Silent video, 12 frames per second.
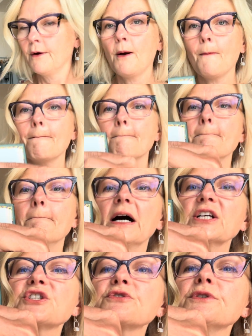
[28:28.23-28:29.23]

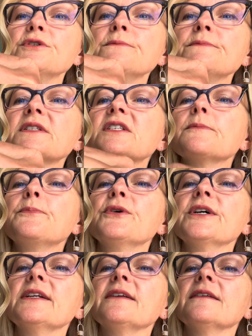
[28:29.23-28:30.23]
mushrooms to
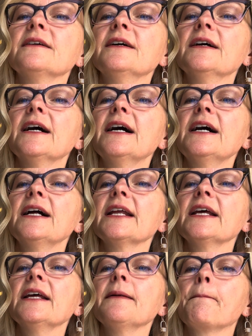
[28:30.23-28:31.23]
put on
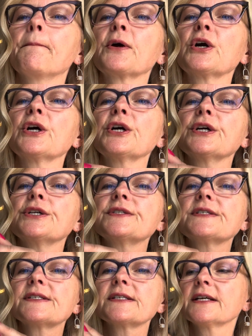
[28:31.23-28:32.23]
it,
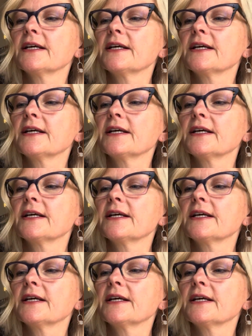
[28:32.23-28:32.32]
birds.